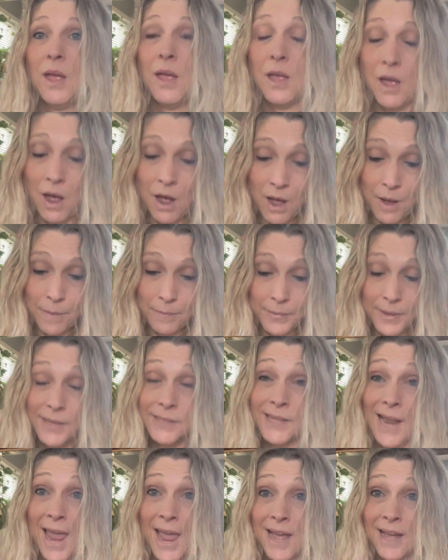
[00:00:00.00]
Um,
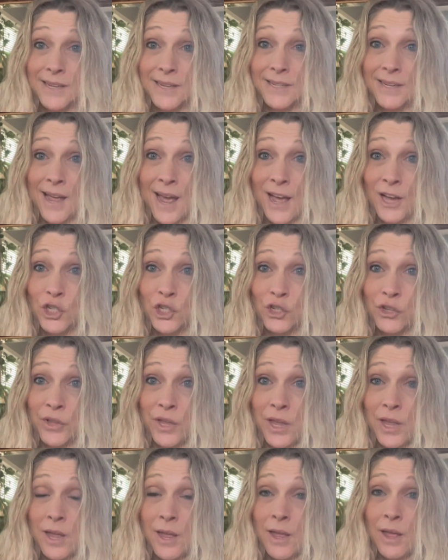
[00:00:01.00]
his aunt
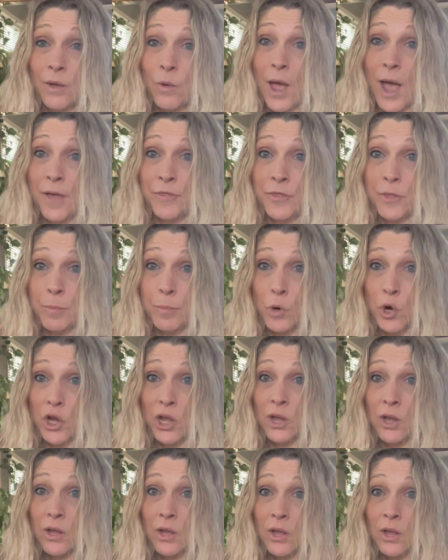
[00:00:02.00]
actually had the book
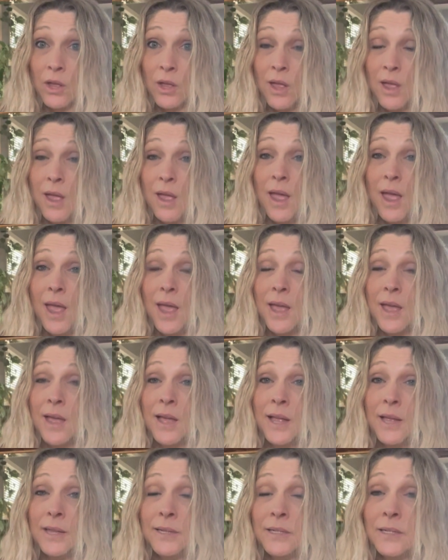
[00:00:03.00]

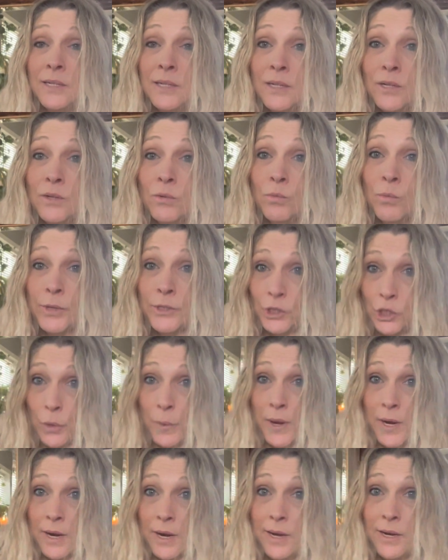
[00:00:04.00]
and was
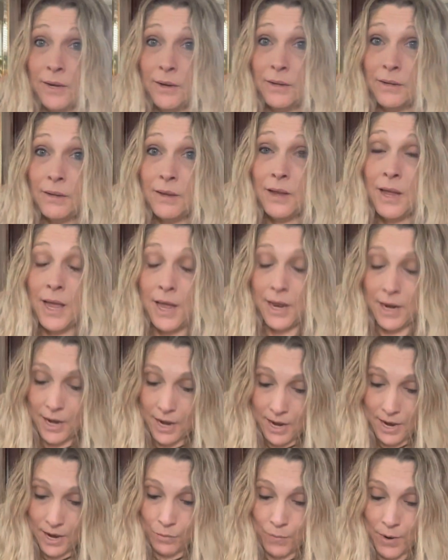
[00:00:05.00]
doing it and
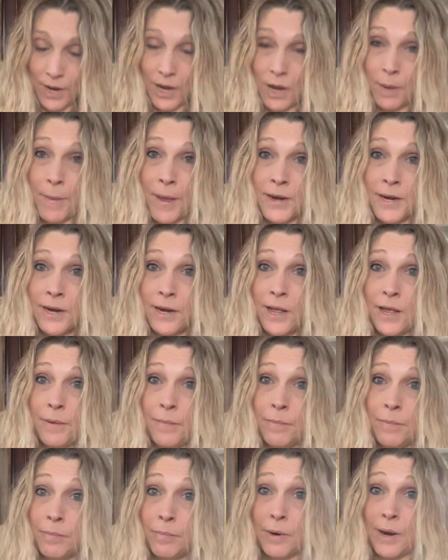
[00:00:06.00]
had recommended it,
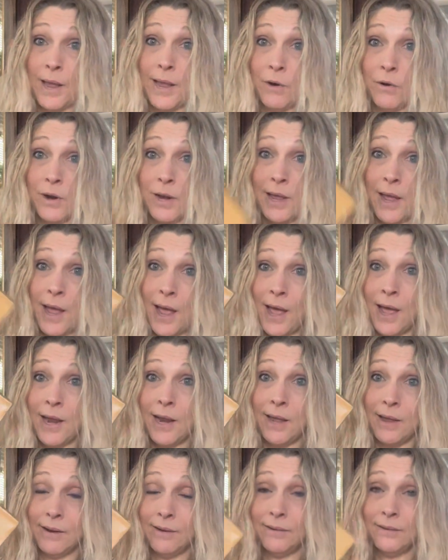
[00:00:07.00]
but I already
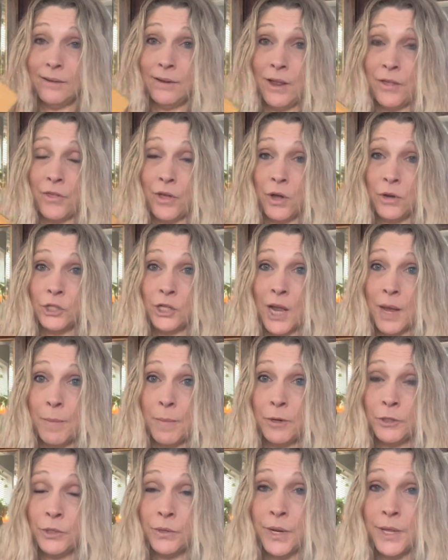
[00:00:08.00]
had it. And I thought, damn,
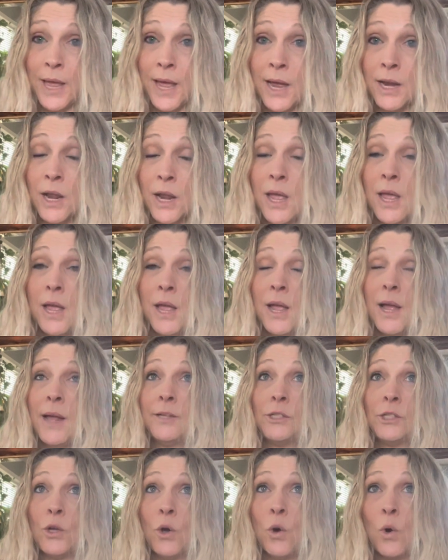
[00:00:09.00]
I'll do it again.
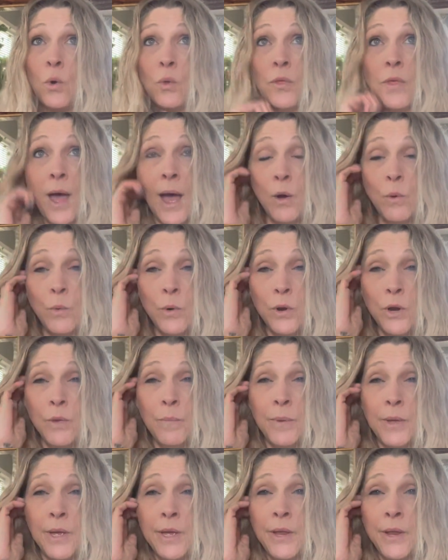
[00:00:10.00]
And so that would have
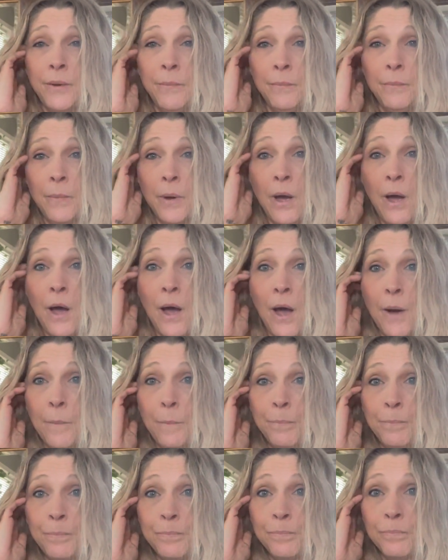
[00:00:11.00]
been
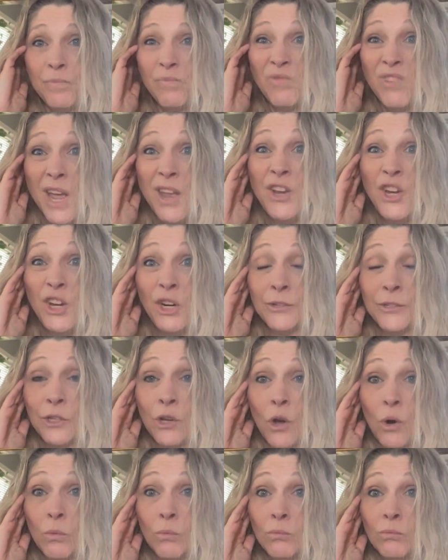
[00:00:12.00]
um, 10 years
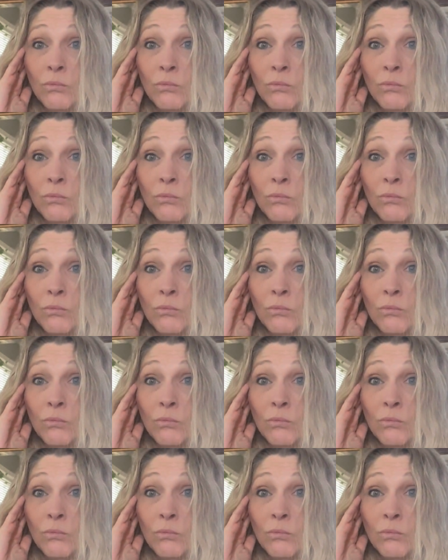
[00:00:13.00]
ago,